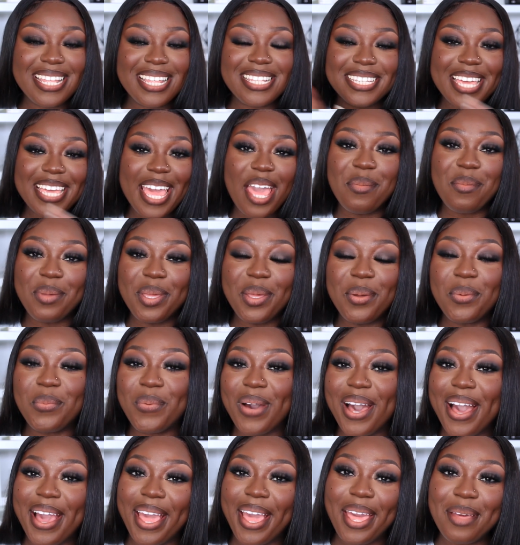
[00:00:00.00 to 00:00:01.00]
it's Kemi.
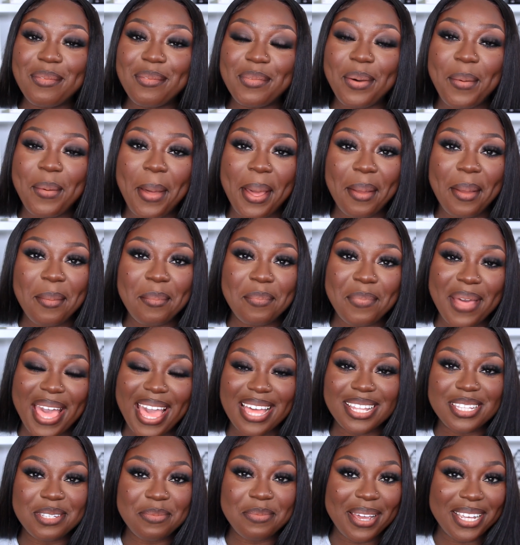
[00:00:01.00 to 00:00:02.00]
Welcome or welcome
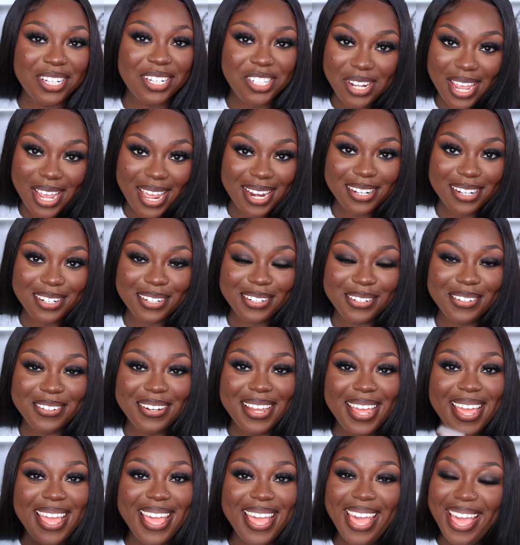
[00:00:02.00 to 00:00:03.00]
back to my channel.
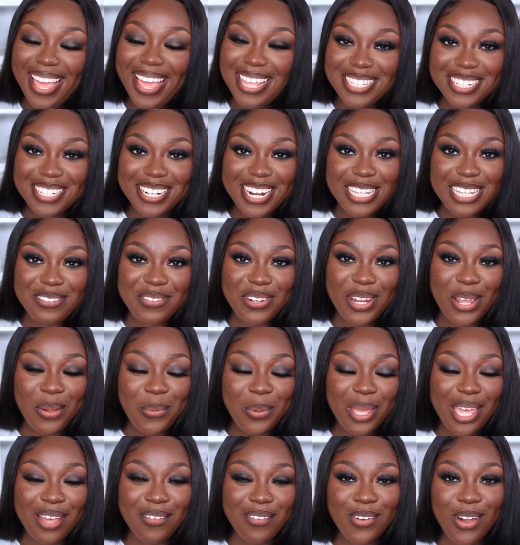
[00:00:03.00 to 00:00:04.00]
In today's video,
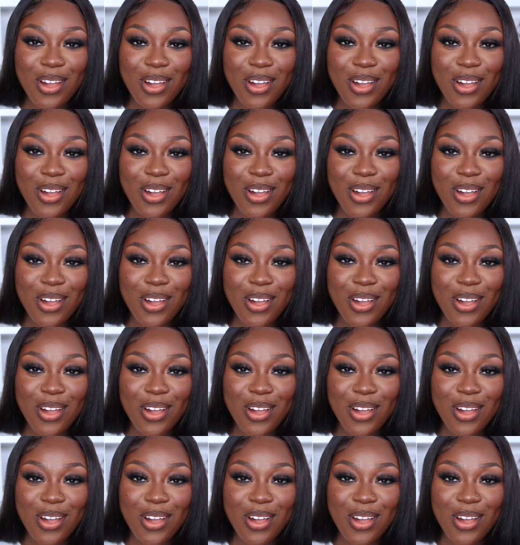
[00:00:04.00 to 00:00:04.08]
we have